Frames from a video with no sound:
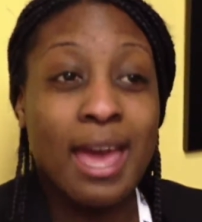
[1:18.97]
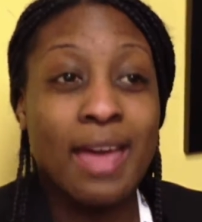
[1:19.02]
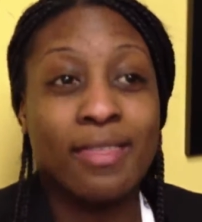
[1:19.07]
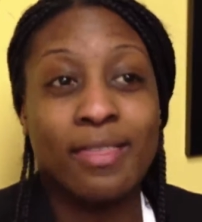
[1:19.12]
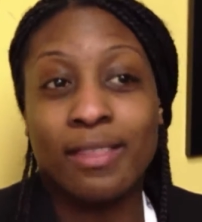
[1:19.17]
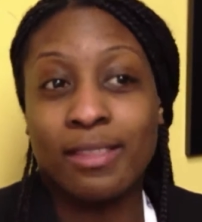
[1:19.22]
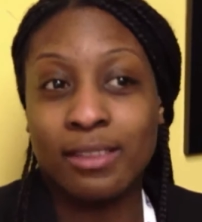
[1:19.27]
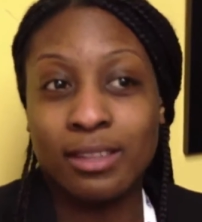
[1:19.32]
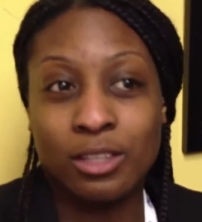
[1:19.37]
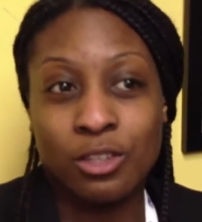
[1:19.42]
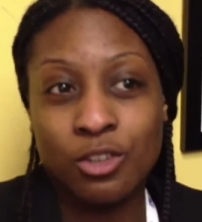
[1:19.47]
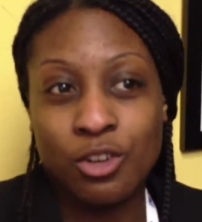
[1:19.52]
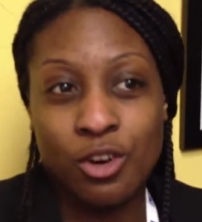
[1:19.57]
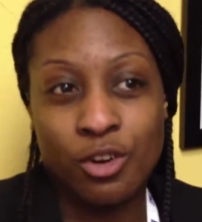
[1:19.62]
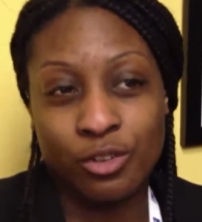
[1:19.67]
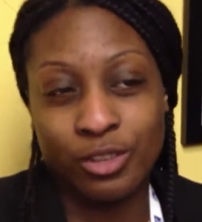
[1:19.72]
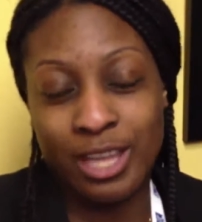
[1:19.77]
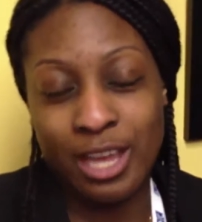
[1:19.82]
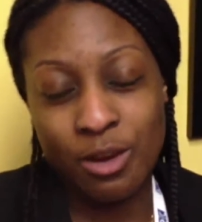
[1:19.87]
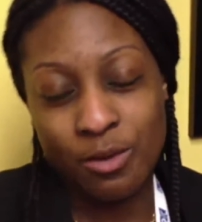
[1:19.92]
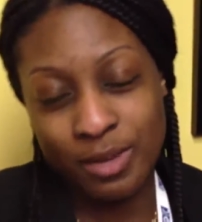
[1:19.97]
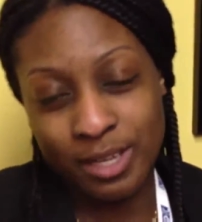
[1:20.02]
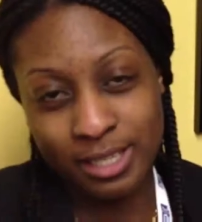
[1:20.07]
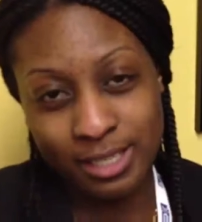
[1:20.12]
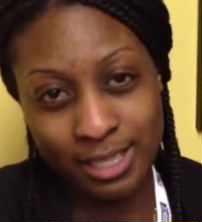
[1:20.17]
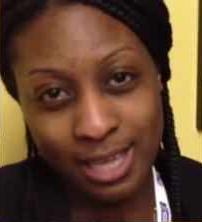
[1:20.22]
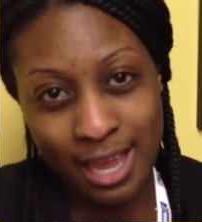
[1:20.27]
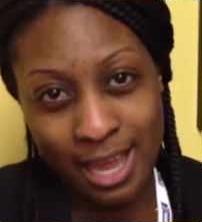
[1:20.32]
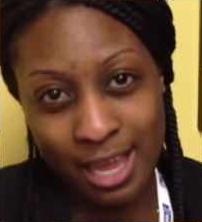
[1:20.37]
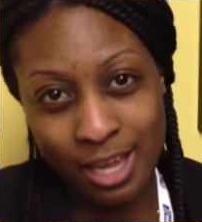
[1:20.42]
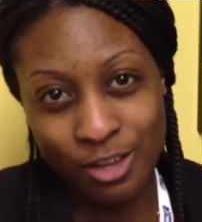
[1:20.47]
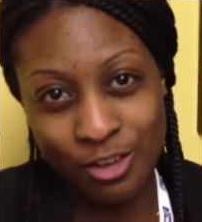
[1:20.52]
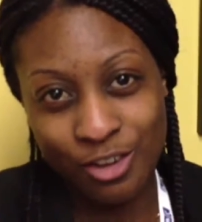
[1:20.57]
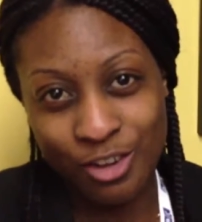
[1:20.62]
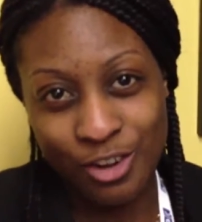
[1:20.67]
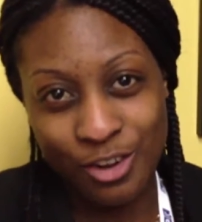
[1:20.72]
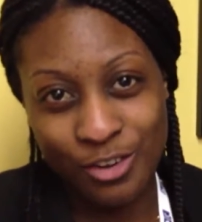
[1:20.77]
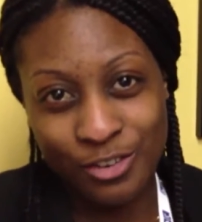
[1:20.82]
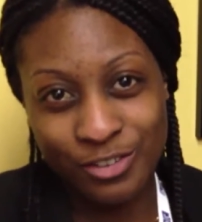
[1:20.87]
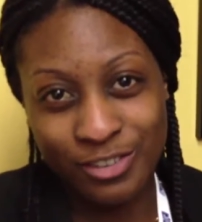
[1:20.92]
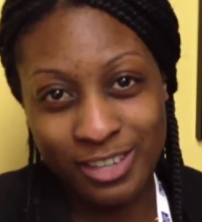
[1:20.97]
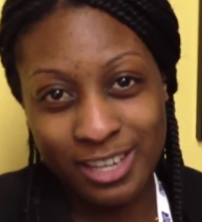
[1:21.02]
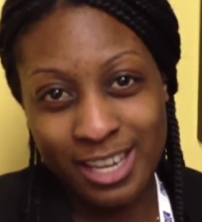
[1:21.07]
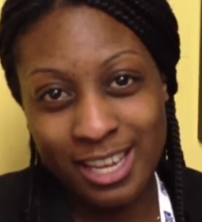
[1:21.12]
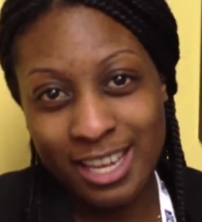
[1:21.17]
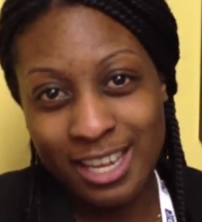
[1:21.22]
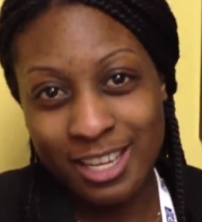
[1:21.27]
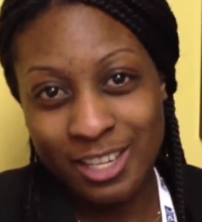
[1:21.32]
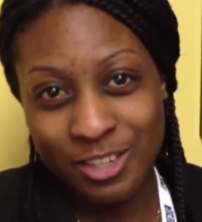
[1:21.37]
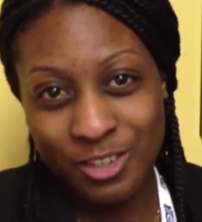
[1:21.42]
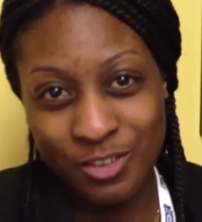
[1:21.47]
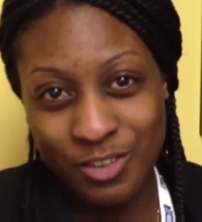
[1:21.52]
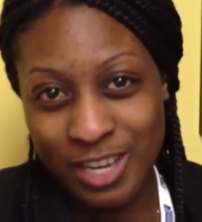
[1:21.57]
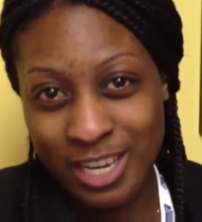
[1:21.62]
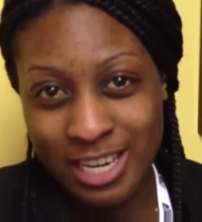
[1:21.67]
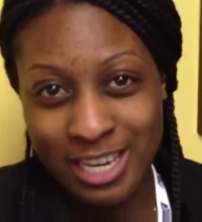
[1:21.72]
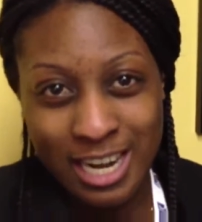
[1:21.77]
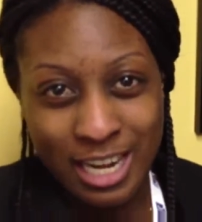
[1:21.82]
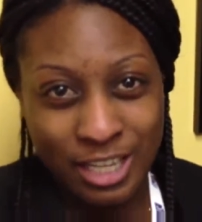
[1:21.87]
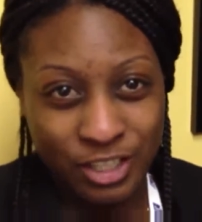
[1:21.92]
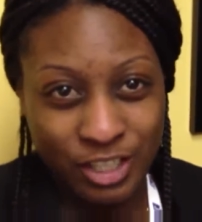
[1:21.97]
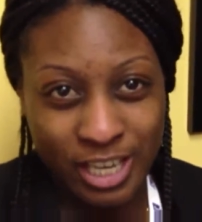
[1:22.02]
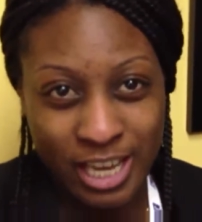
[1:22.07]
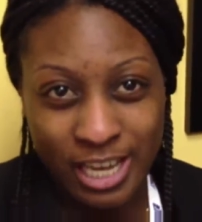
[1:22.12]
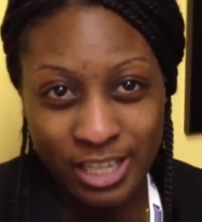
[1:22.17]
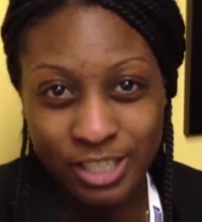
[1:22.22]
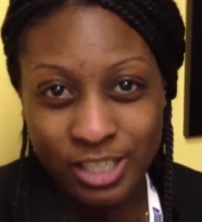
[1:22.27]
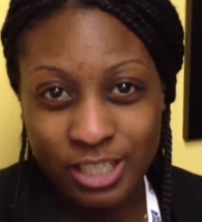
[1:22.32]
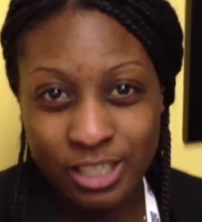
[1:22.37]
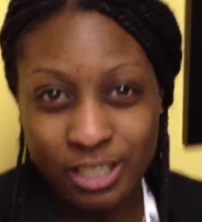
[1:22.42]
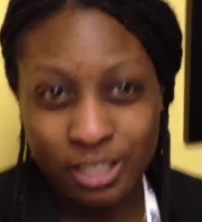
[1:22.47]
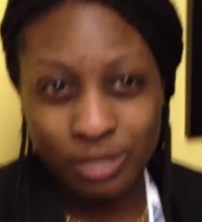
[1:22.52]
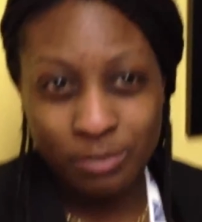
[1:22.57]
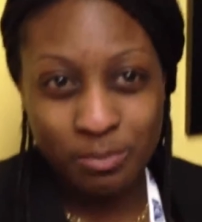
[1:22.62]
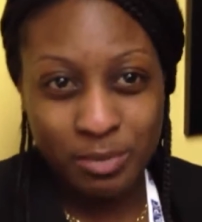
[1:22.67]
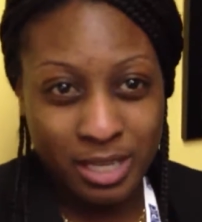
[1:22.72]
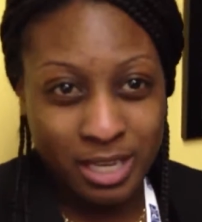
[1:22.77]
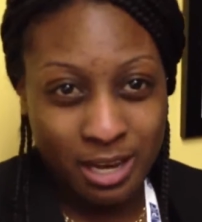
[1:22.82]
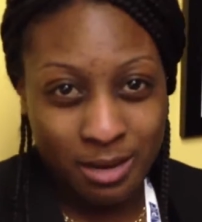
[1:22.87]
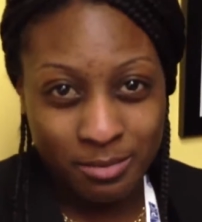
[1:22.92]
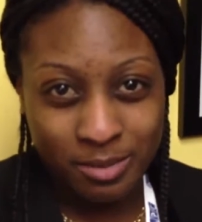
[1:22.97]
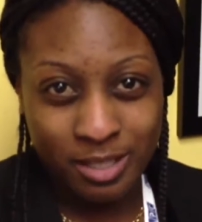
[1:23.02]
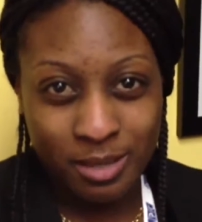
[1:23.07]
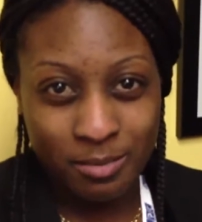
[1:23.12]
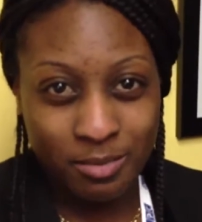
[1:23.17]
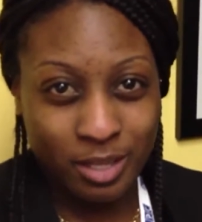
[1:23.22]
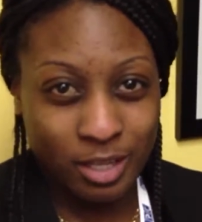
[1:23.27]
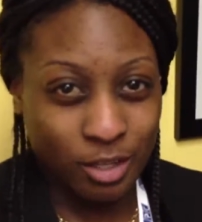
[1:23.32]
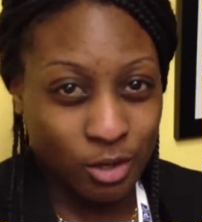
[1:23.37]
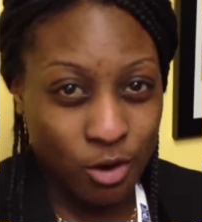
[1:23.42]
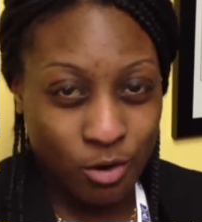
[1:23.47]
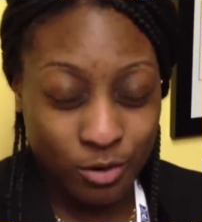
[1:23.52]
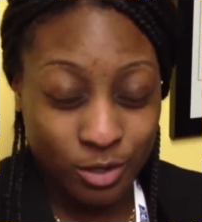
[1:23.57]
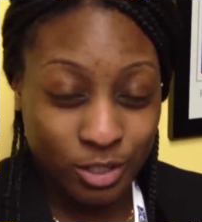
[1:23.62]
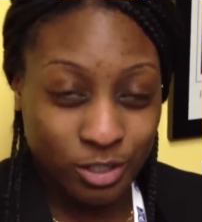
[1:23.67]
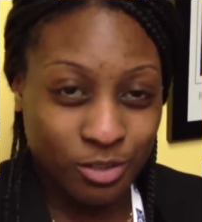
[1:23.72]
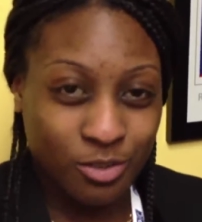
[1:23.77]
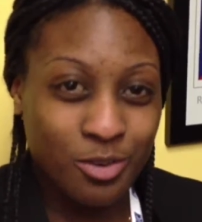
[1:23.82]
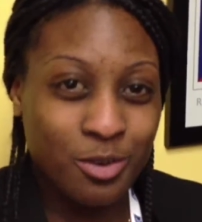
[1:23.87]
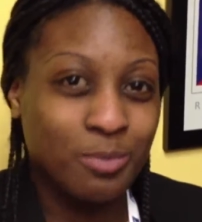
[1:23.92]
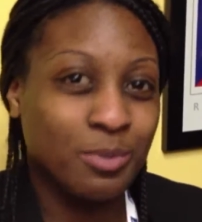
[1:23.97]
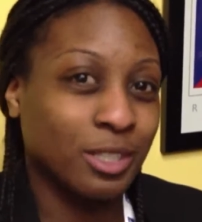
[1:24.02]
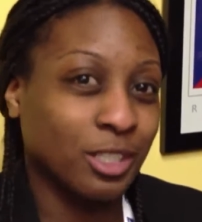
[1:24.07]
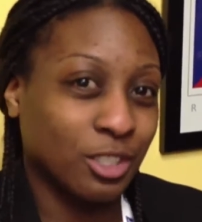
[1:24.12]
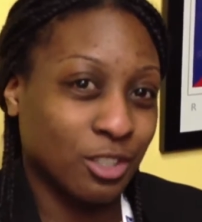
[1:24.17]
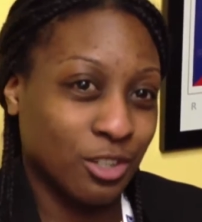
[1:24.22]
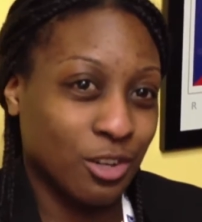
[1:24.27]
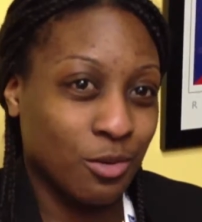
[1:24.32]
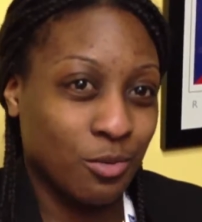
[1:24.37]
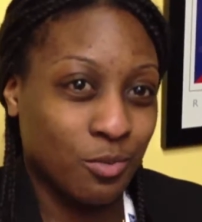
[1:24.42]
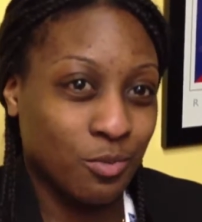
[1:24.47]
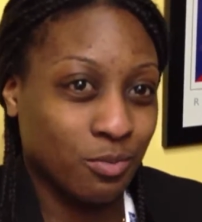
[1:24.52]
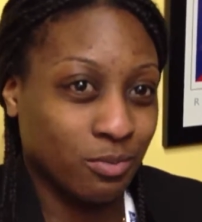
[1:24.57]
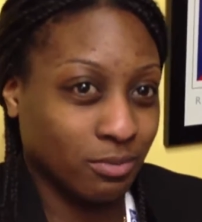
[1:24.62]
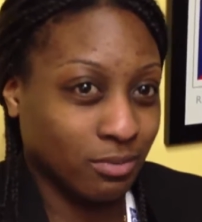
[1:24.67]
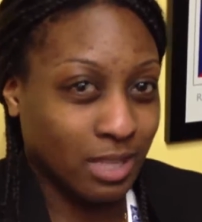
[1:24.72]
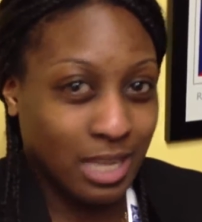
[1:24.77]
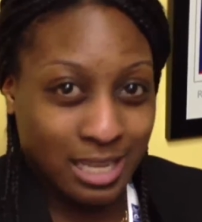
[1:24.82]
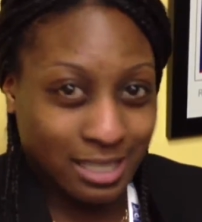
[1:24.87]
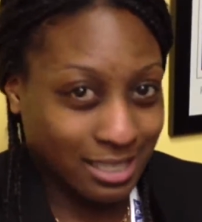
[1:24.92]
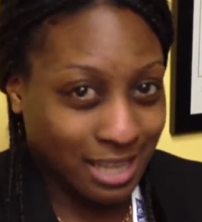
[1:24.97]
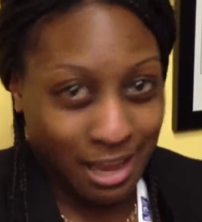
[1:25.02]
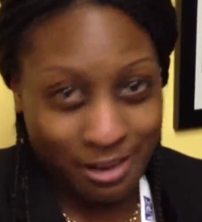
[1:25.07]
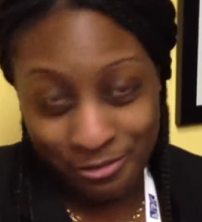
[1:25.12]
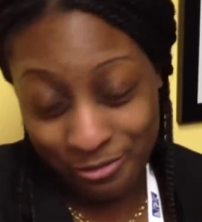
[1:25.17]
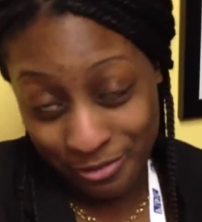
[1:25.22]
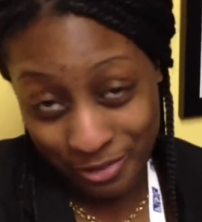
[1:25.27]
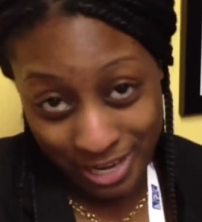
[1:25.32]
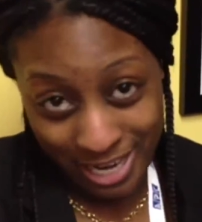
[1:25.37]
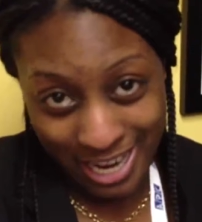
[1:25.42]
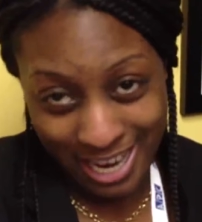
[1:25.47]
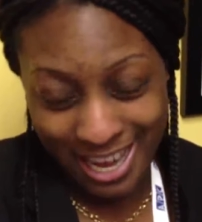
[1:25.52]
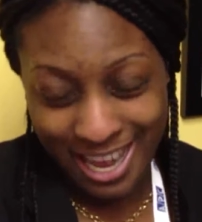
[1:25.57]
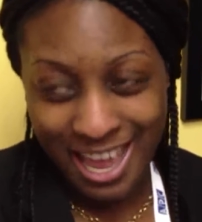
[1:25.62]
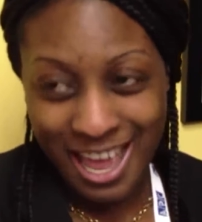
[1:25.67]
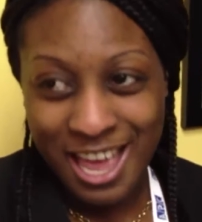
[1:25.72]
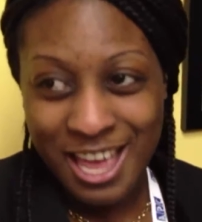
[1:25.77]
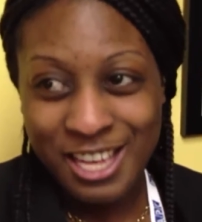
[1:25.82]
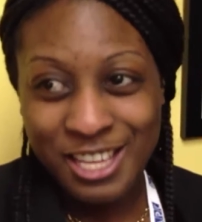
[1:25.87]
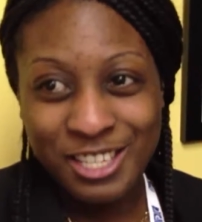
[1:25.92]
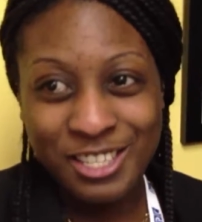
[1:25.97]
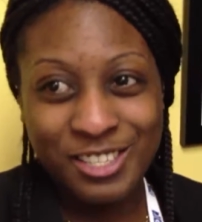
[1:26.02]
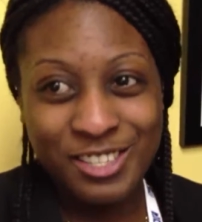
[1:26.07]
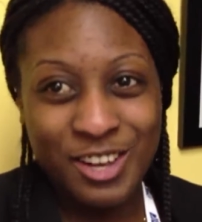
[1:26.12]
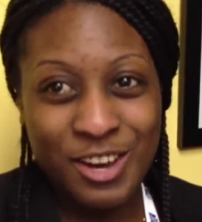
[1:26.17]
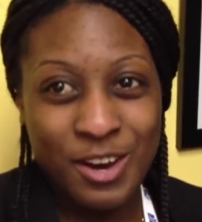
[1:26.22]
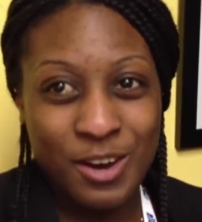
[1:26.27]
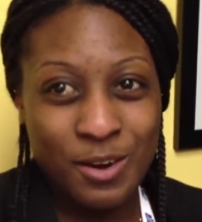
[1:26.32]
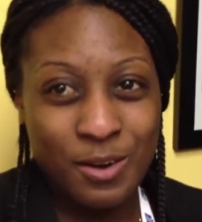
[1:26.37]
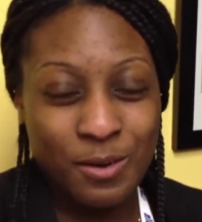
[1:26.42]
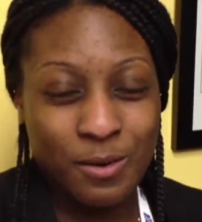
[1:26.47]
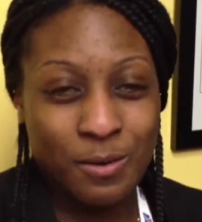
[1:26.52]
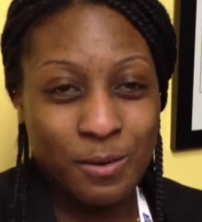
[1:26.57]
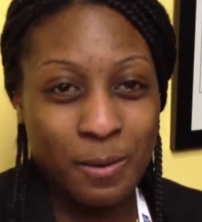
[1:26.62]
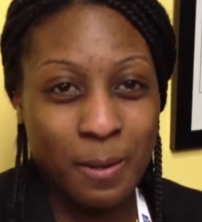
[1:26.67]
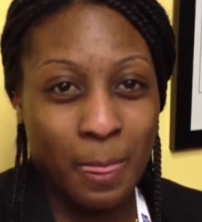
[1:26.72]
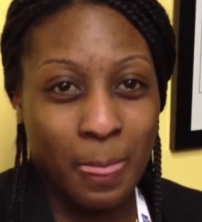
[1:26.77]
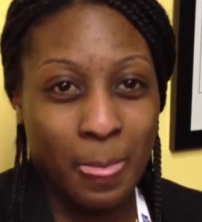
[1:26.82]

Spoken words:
And, you know, they always say, you know, you need an education to become something, go to school, but, you know, it's not free. So